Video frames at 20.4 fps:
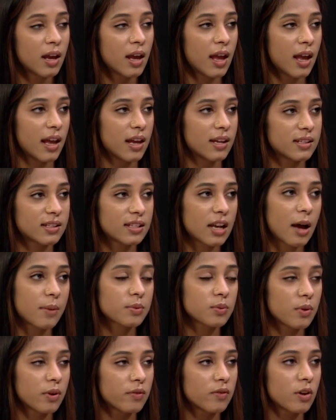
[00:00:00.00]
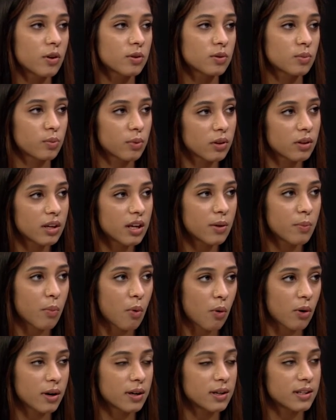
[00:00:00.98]
It stops one of those really
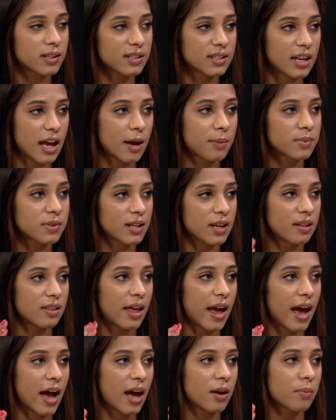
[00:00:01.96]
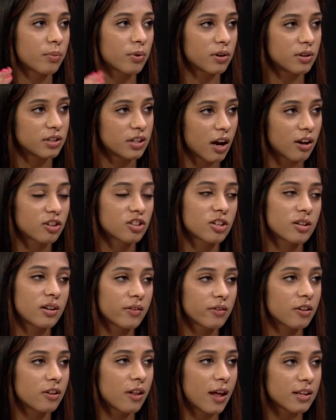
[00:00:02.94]
important steps in that production
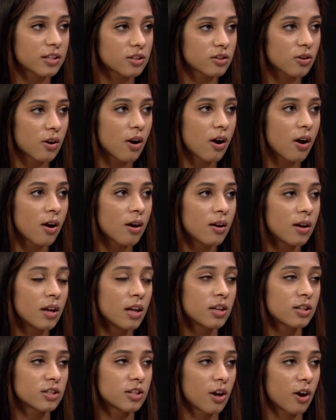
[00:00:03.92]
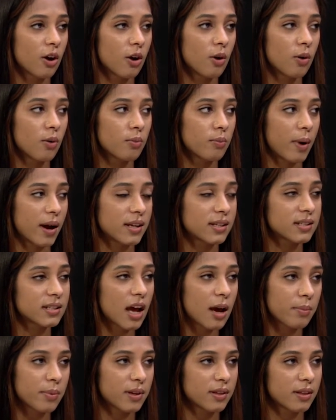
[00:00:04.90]
of cholesterol. So by
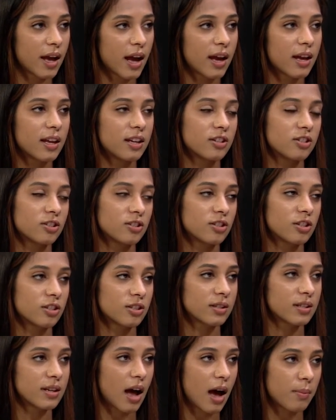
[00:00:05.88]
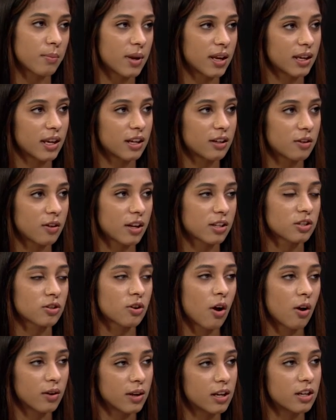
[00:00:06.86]
stopping that, it's just not making
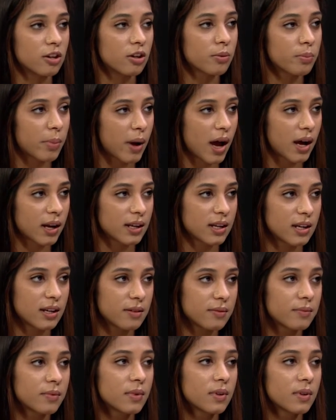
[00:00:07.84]
cholesterol in your body.